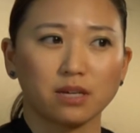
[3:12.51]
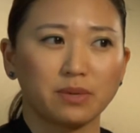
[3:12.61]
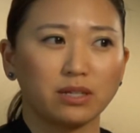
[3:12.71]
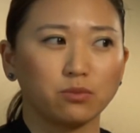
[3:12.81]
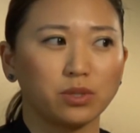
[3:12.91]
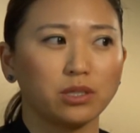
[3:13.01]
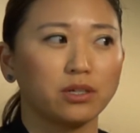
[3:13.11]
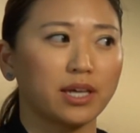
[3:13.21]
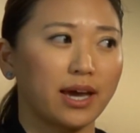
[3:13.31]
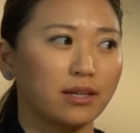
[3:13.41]
I mean, we
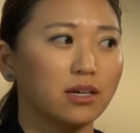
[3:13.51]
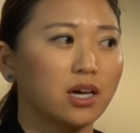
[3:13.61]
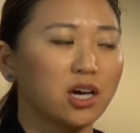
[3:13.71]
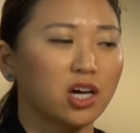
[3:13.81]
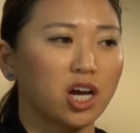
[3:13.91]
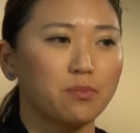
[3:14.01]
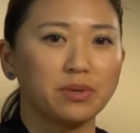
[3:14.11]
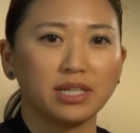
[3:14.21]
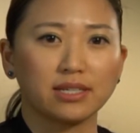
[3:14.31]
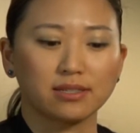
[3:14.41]
look at
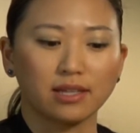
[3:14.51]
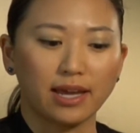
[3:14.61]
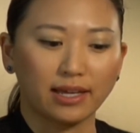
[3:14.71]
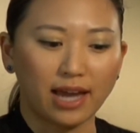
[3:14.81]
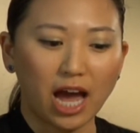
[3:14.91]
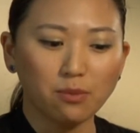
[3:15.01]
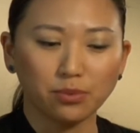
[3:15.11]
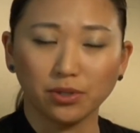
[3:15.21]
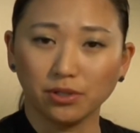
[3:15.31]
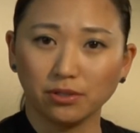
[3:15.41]
companies like
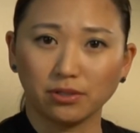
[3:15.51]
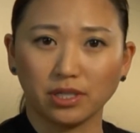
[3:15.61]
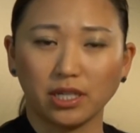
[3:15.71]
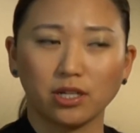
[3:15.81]
Apple,